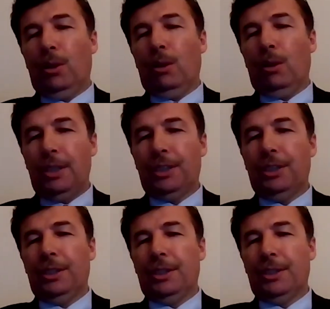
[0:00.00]

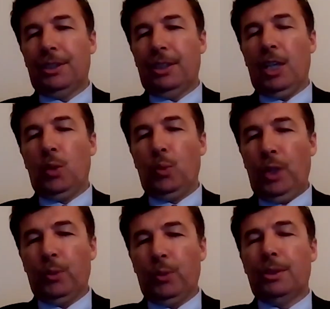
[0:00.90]
observers, listeners,
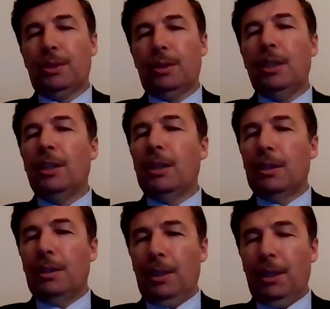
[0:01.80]
and viewers,
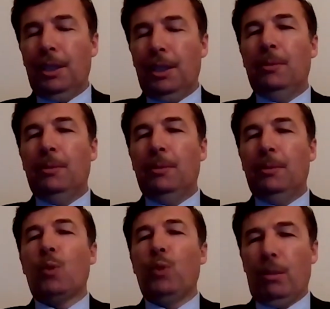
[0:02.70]

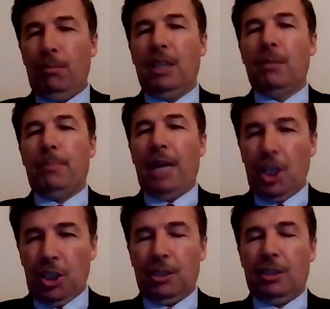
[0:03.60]
bear with me in
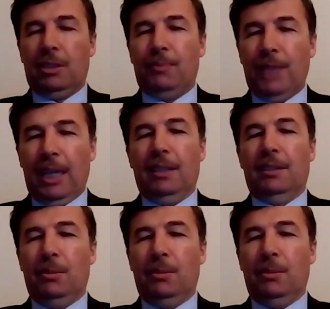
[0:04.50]
patience
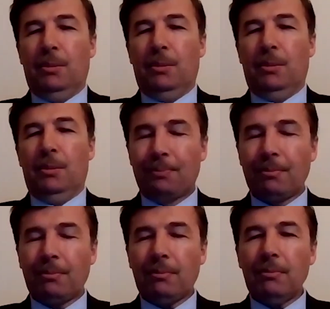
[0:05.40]
and remain patient,
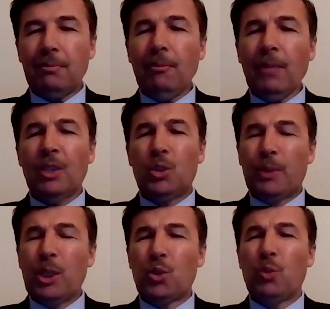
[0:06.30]

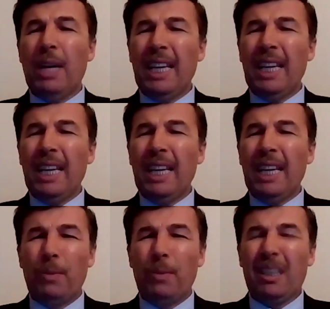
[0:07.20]
because to
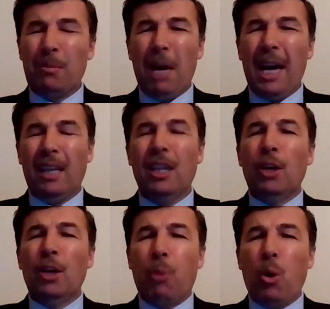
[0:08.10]
make my
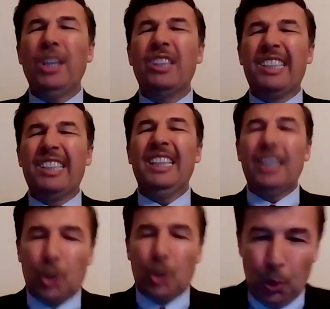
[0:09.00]
point
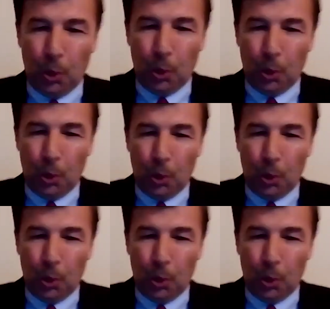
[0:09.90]
clear to you.